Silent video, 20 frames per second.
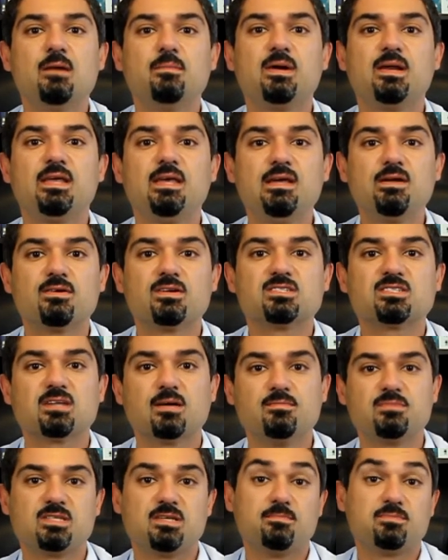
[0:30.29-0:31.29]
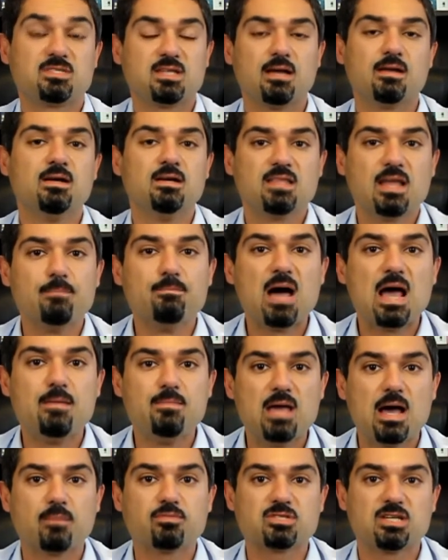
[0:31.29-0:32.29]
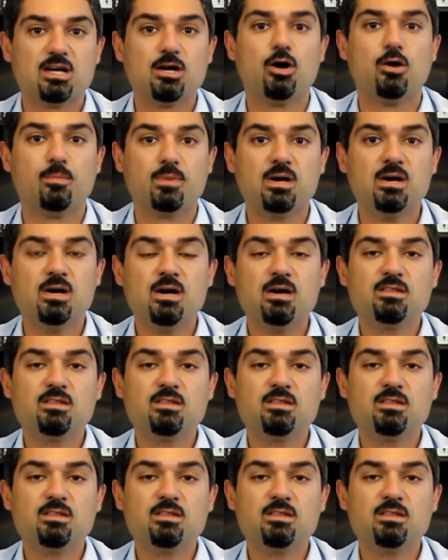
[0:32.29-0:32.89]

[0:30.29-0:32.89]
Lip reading: but here are some tips that may be able to help.